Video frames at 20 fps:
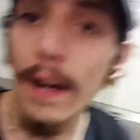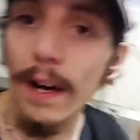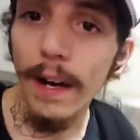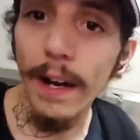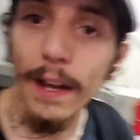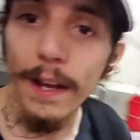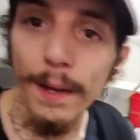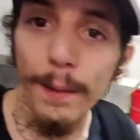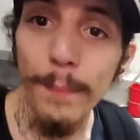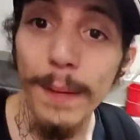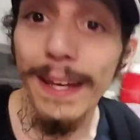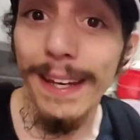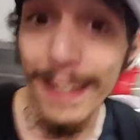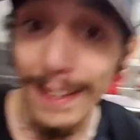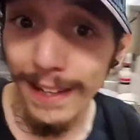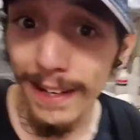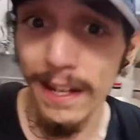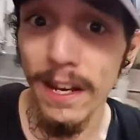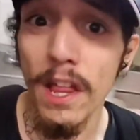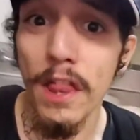I am
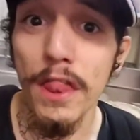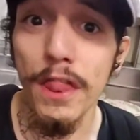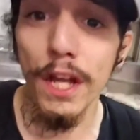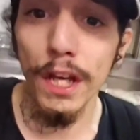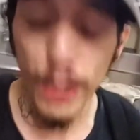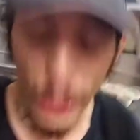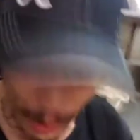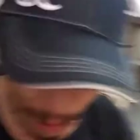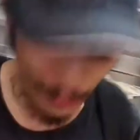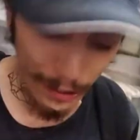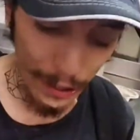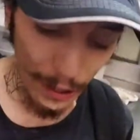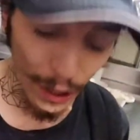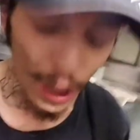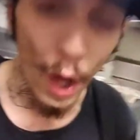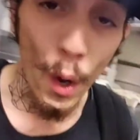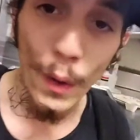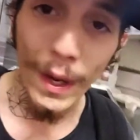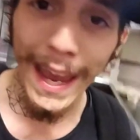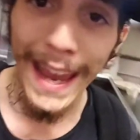in the
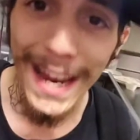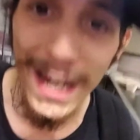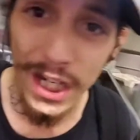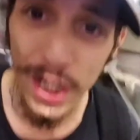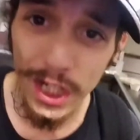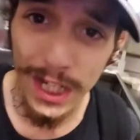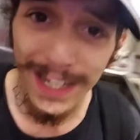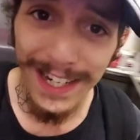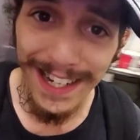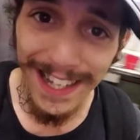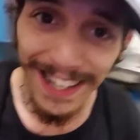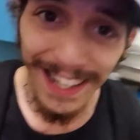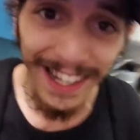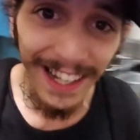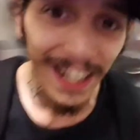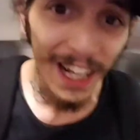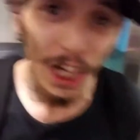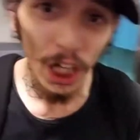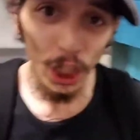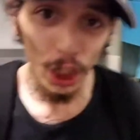Union location.
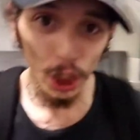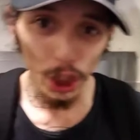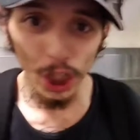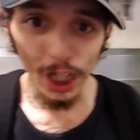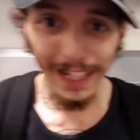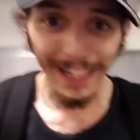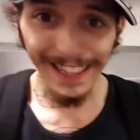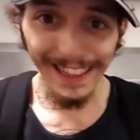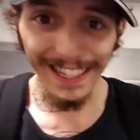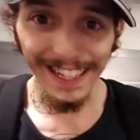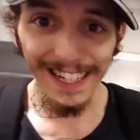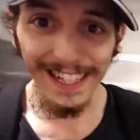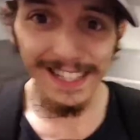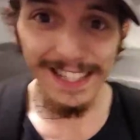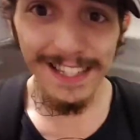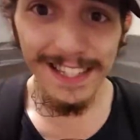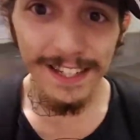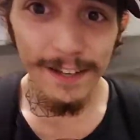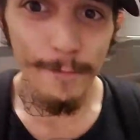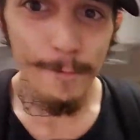Look at
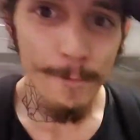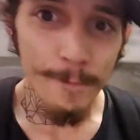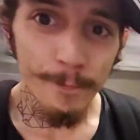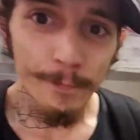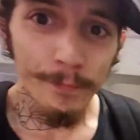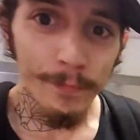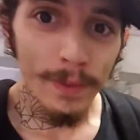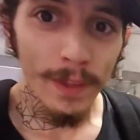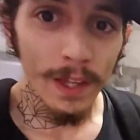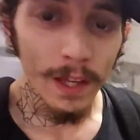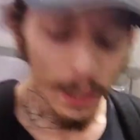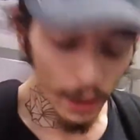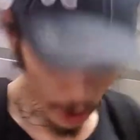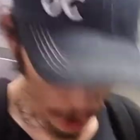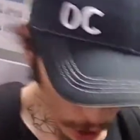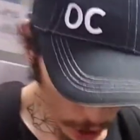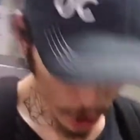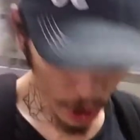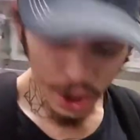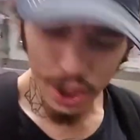this.
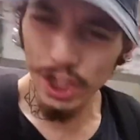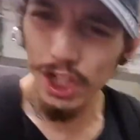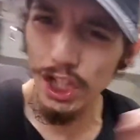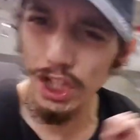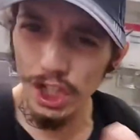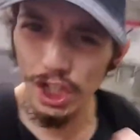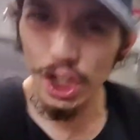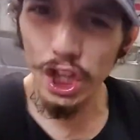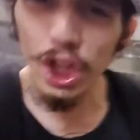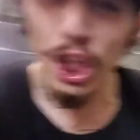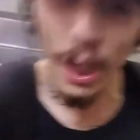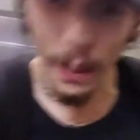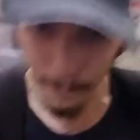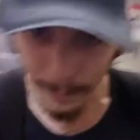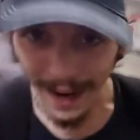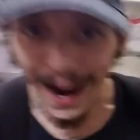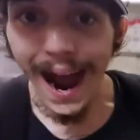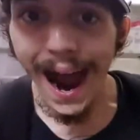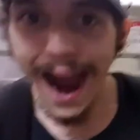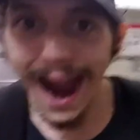Just
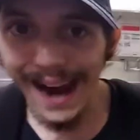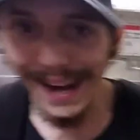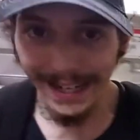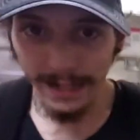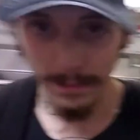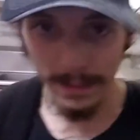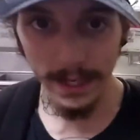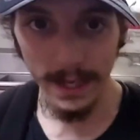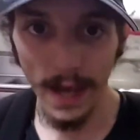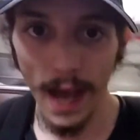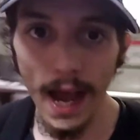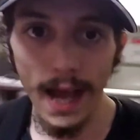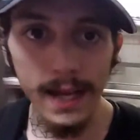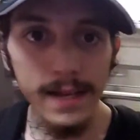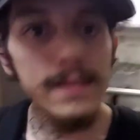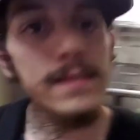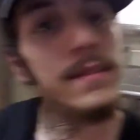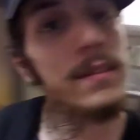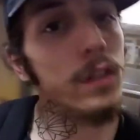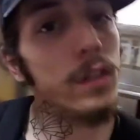look behind me,
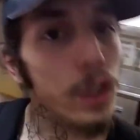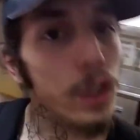guys.